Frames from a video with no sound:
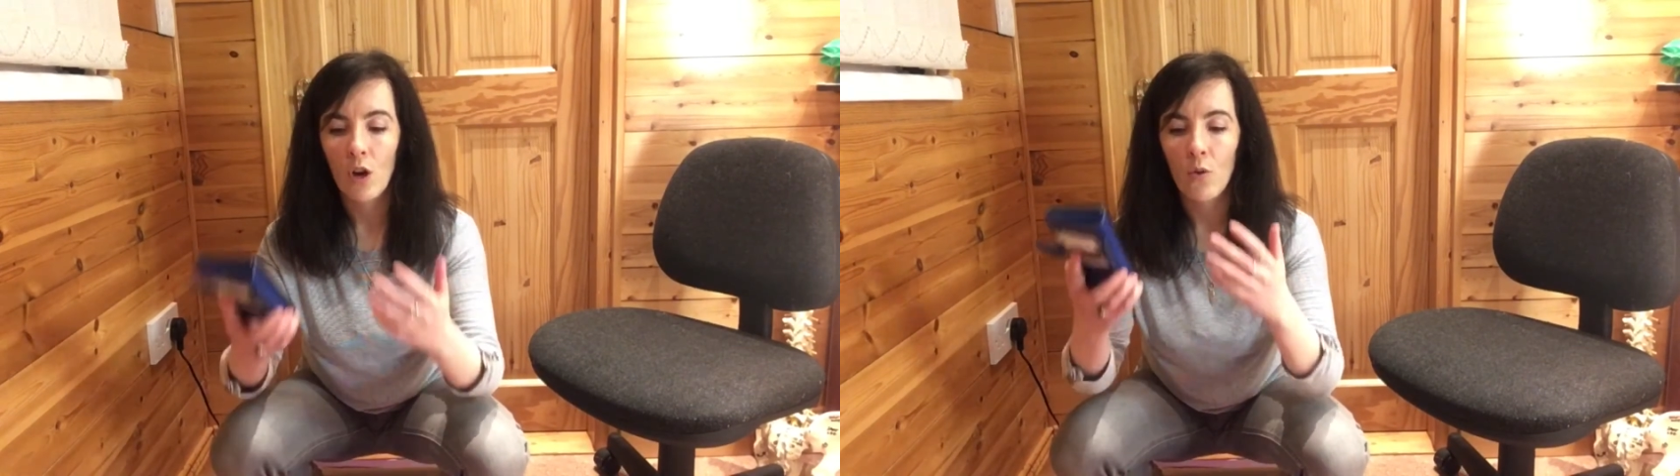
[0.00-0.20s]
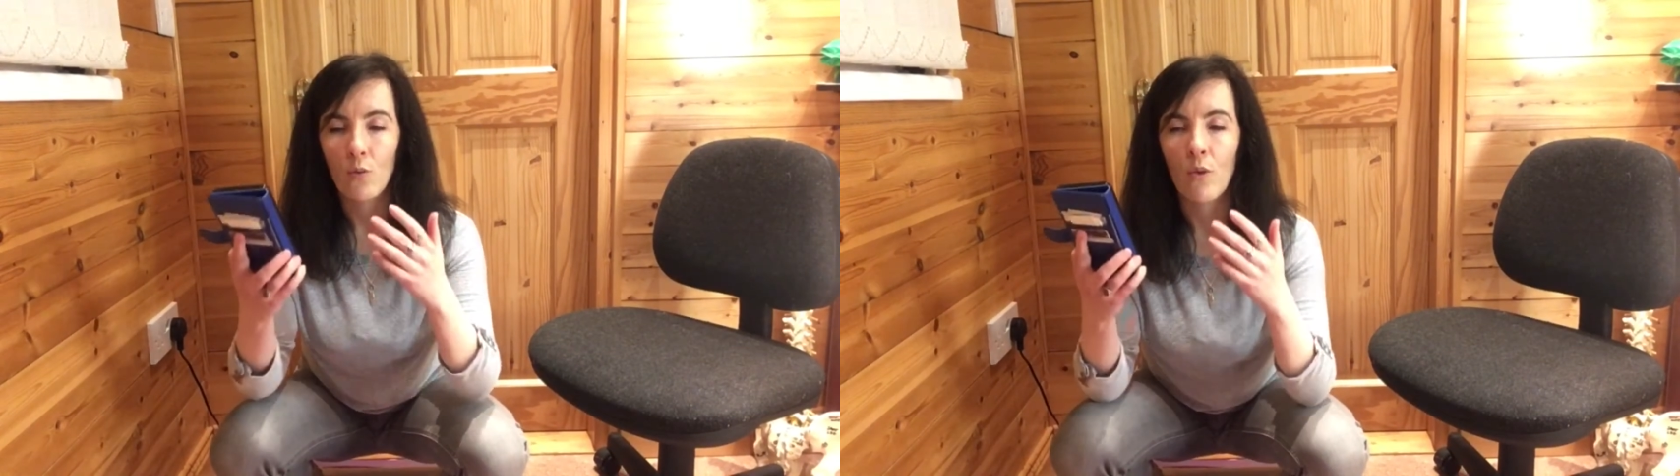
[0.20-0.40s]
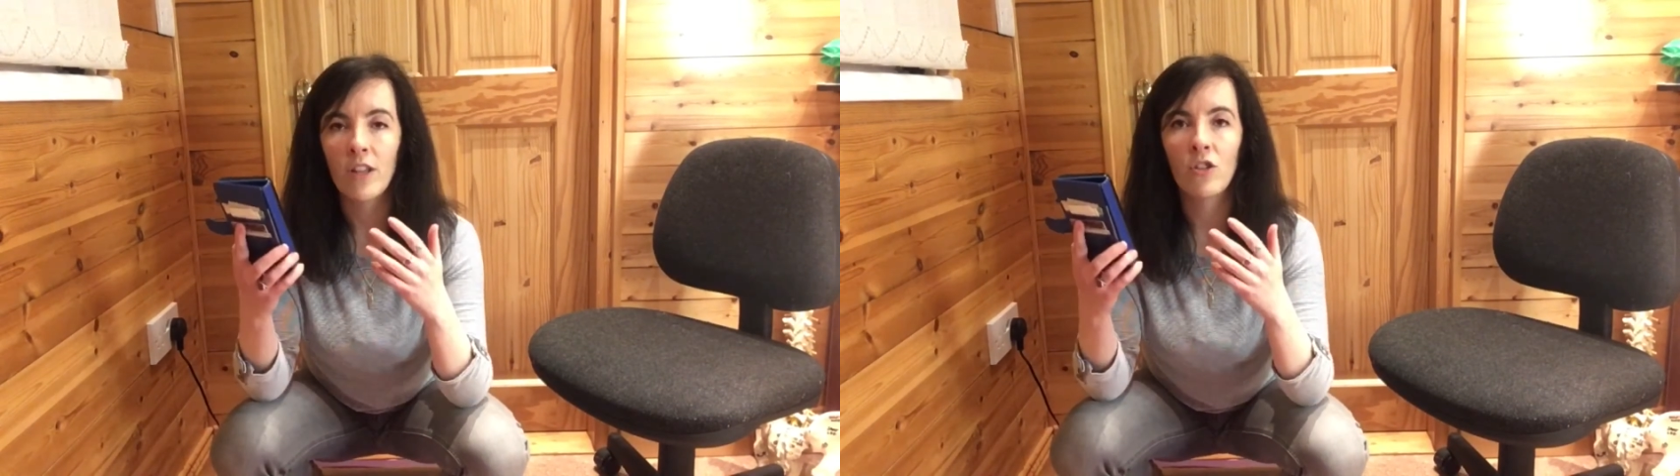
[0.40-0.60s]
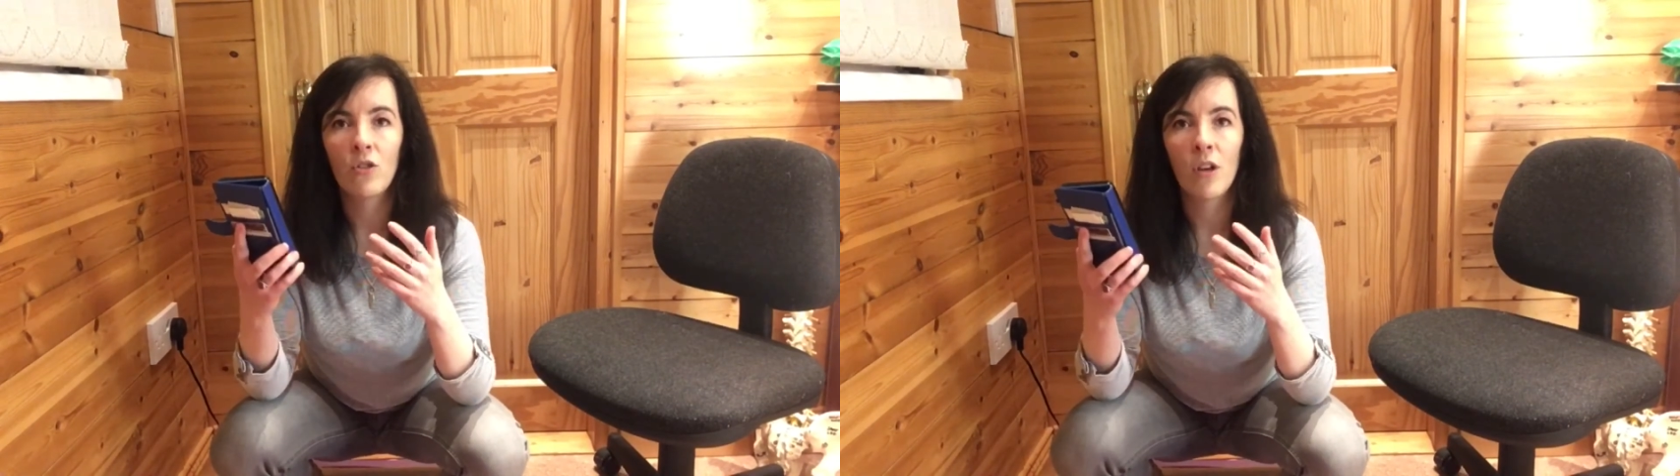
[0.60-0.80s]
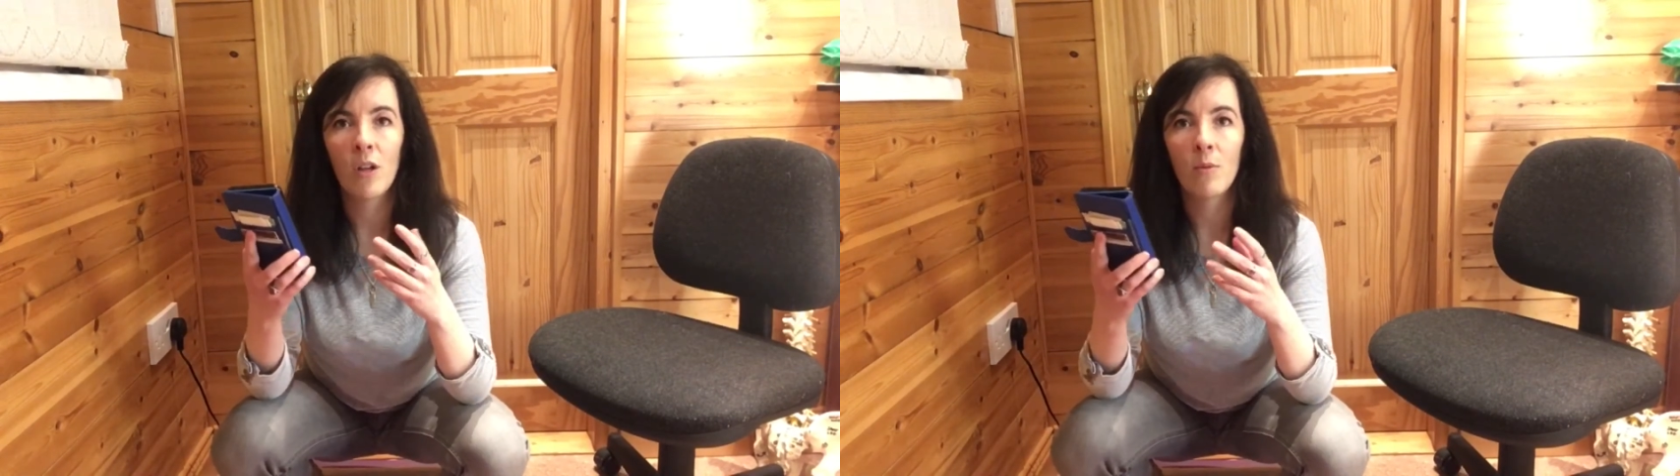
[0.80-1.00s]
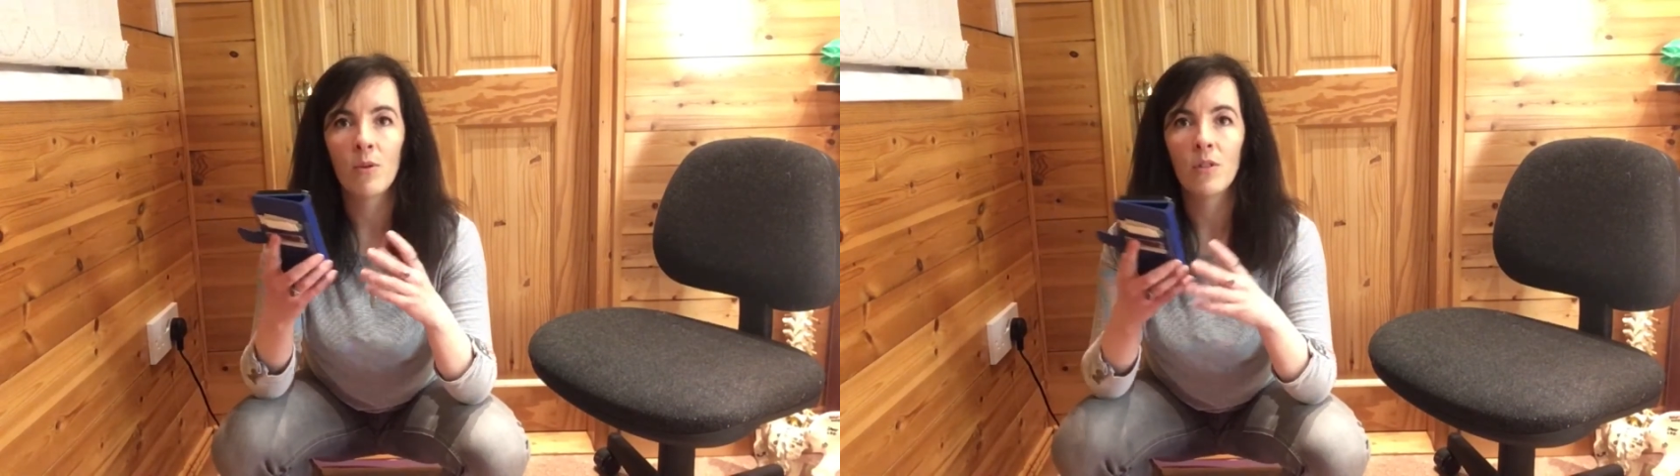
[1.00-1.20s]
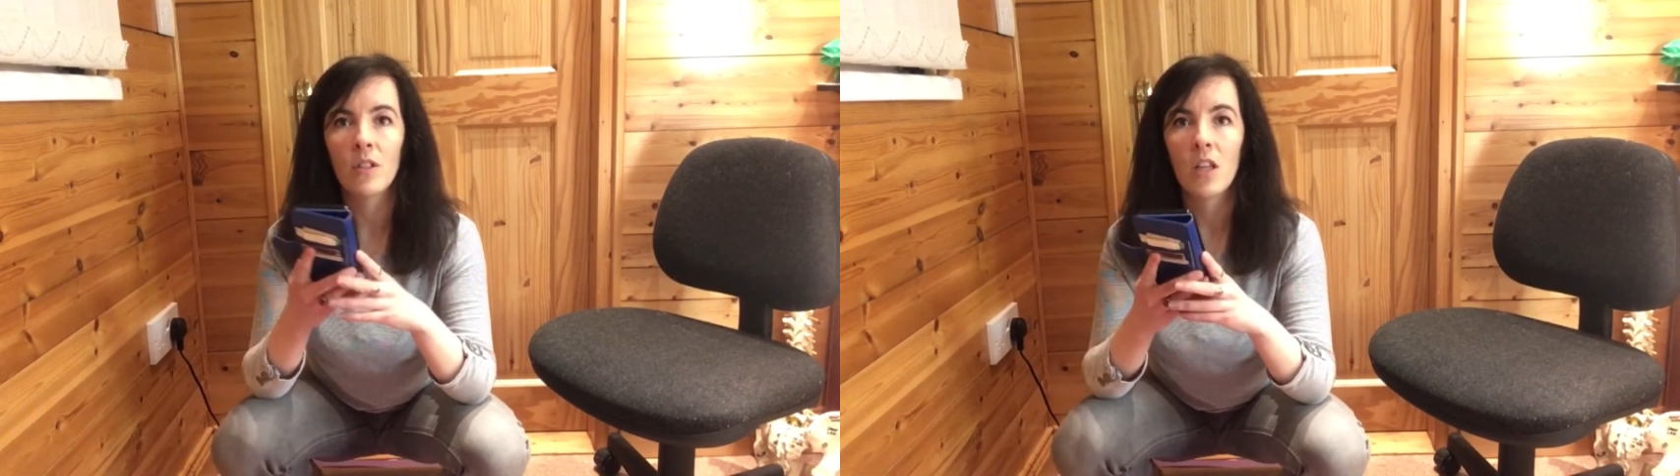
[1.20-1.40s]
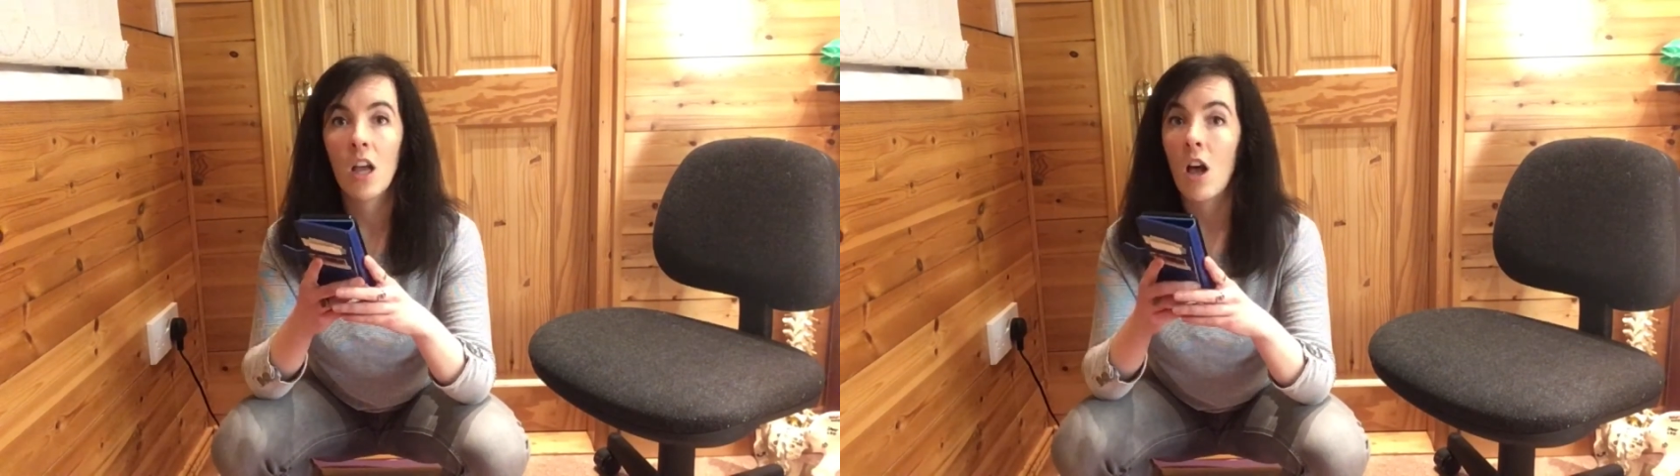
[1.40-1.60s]
rest your elbows
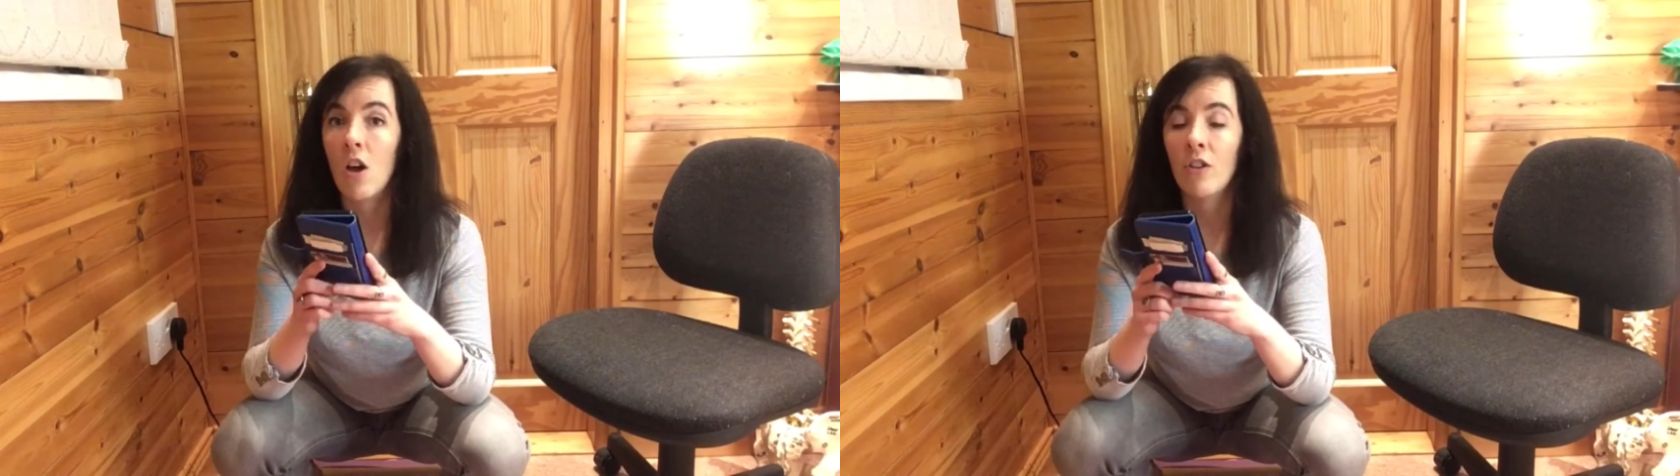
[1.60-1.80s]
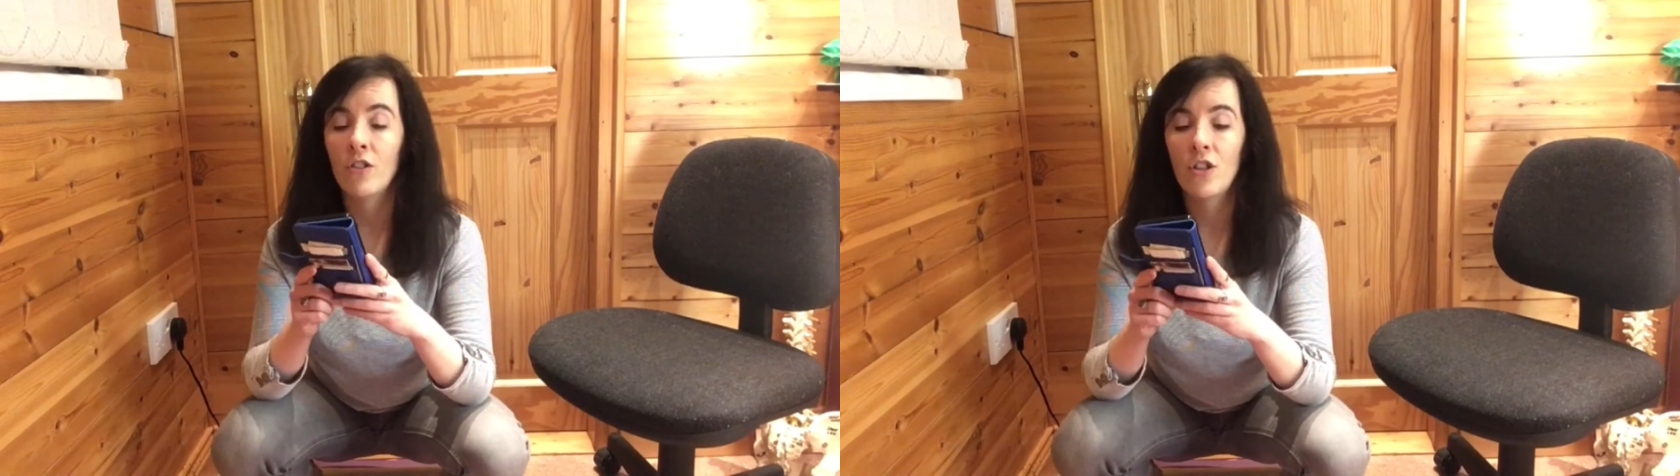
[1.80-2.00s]
onto